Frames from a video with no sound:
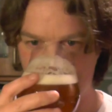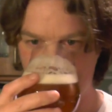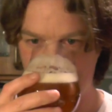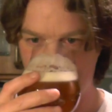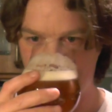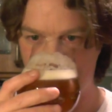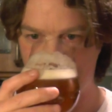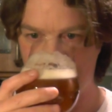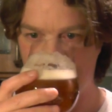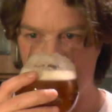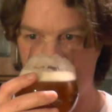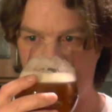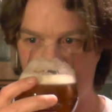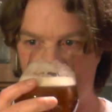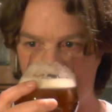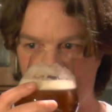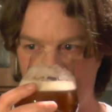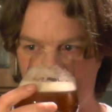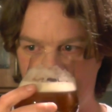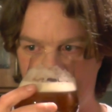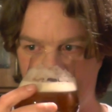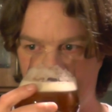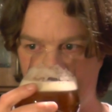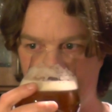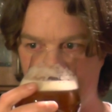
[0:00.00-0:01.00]

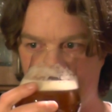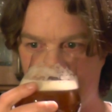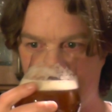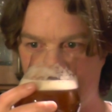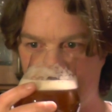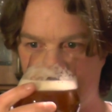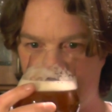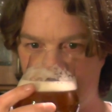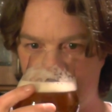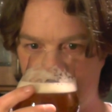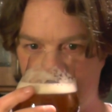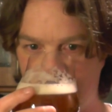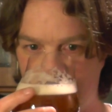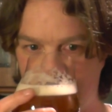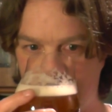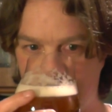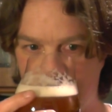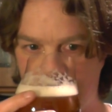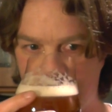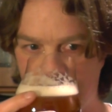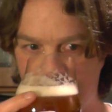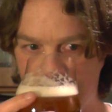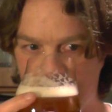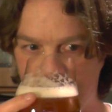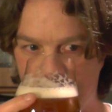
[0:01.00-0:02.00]

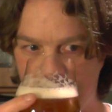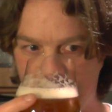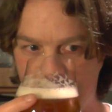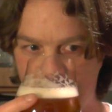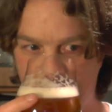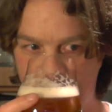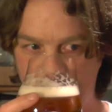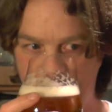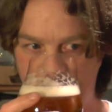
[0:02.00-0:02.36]
No one is speaking in this clip.